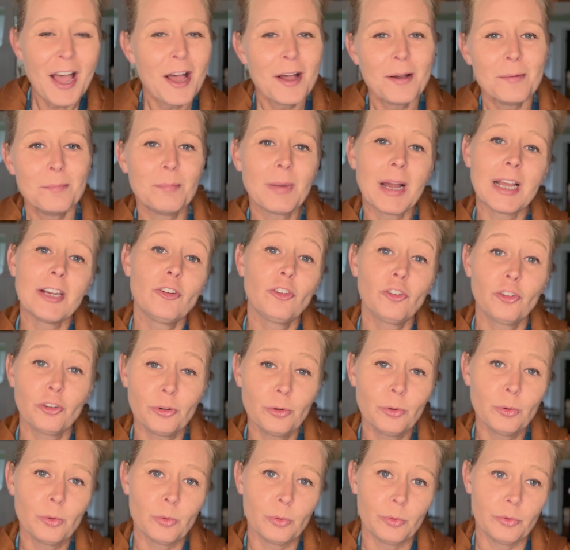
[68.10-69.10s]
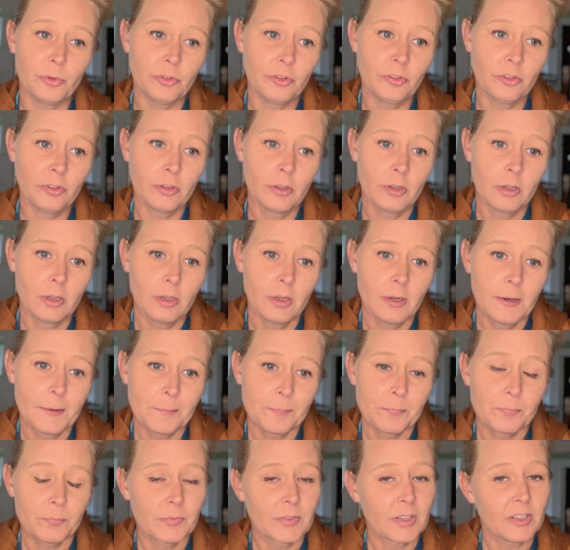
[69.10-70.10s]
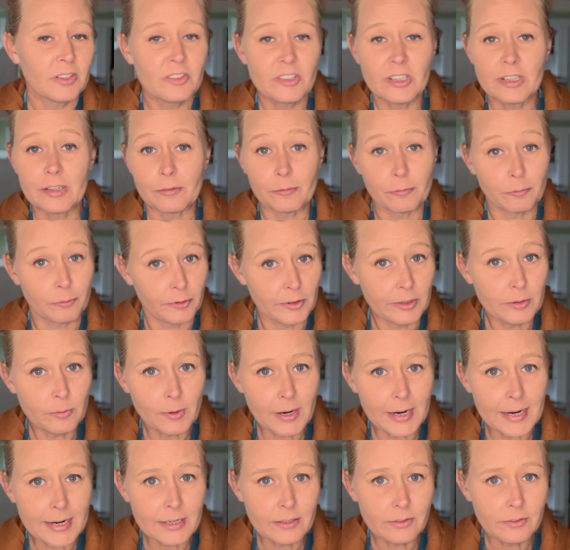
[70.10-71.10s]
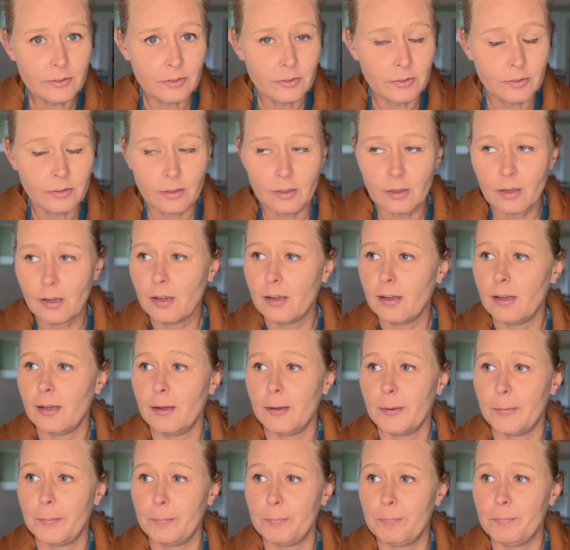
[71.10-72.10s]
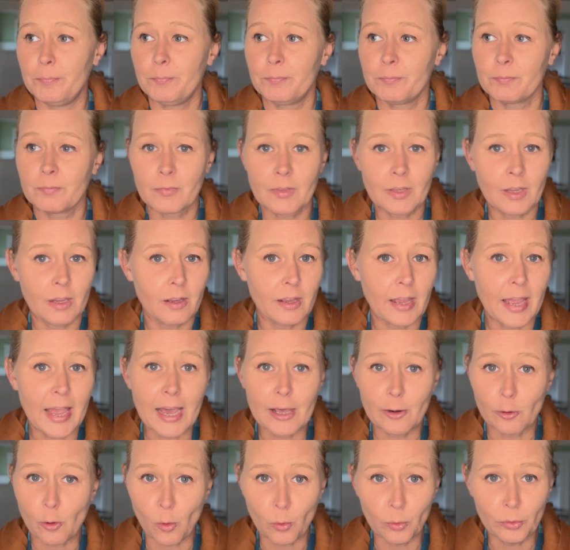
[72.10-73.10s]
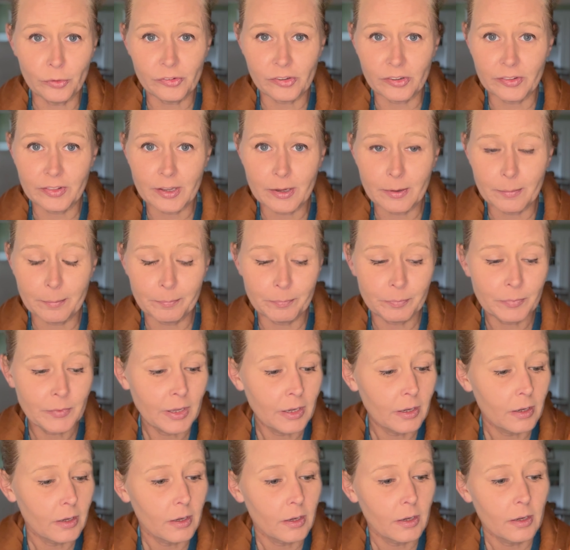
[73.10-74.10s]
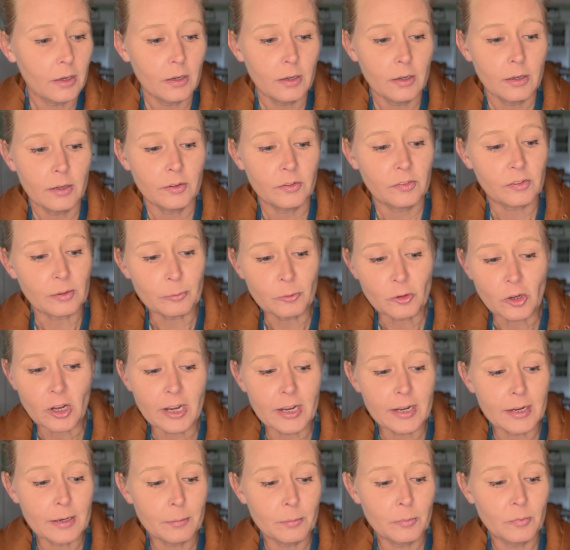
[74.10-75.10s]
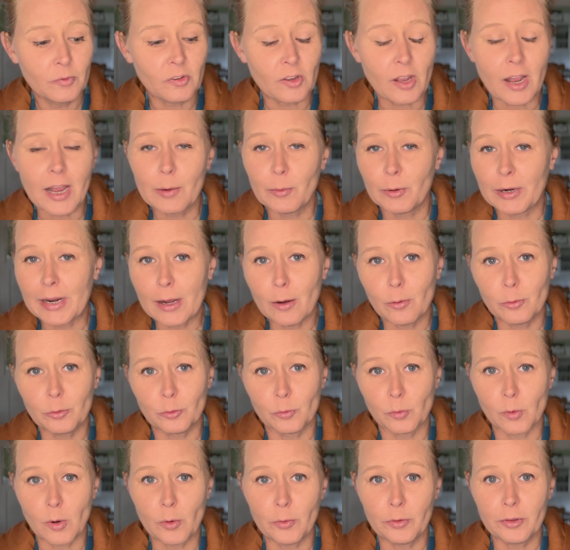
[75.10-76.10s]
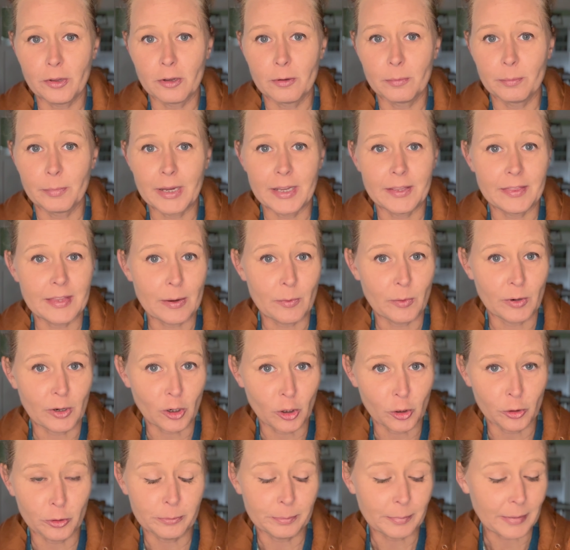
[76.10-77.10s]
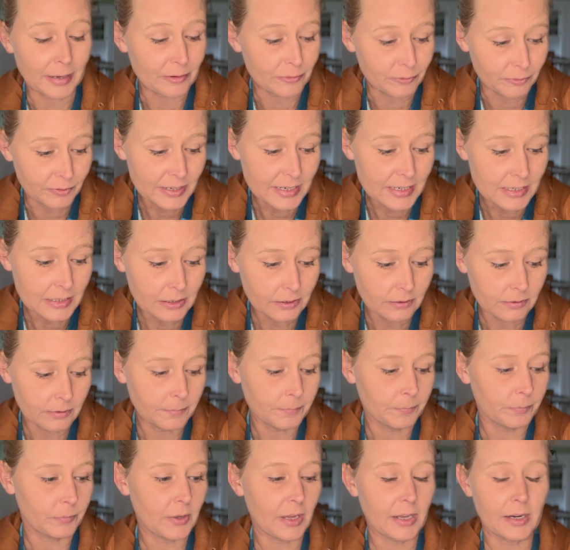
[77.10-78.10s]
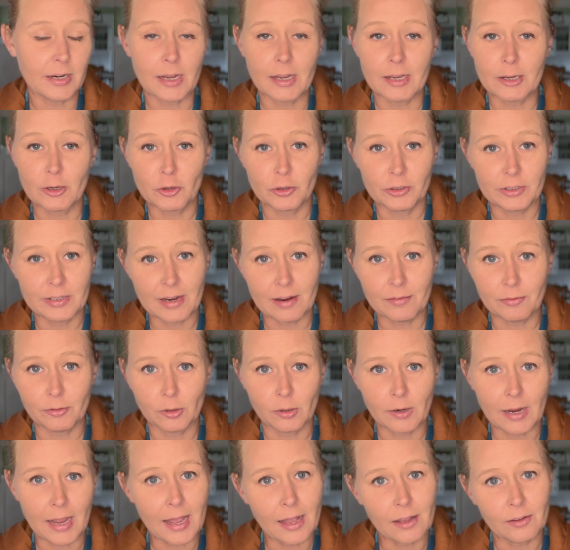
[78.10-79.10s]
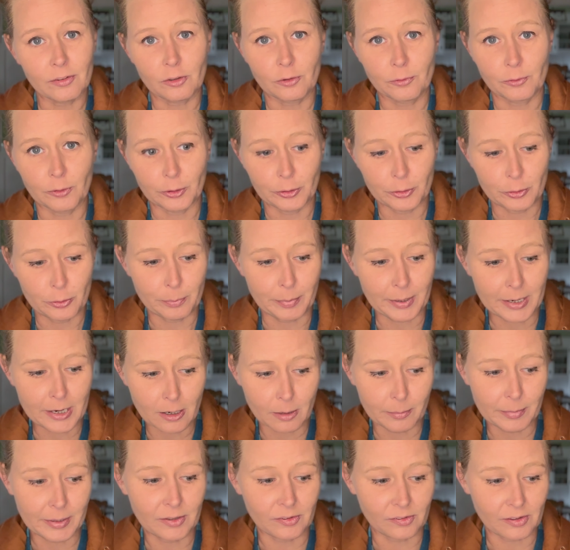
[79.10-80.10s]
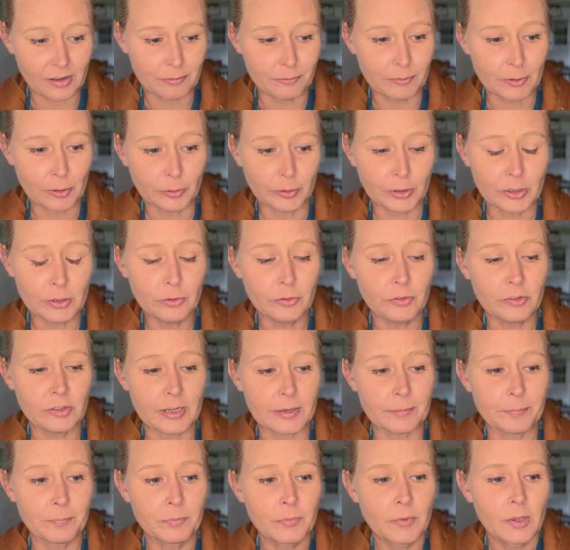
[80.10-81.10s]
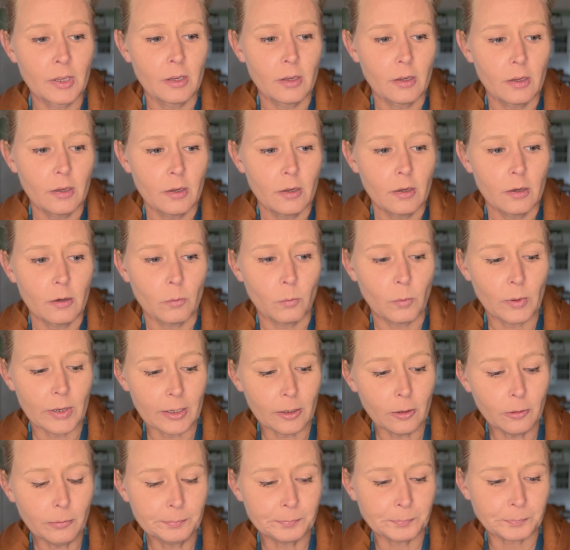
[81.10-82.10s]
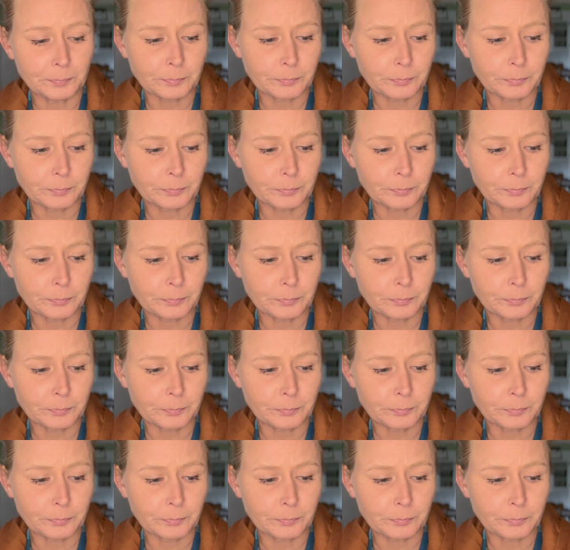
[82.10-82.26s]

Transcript: my shoes didn't fit right, um, had holes in them. Sometimes I would outgrow them and they would hurt my feet, and I could never ask for a new pair because I felt guilty. Well,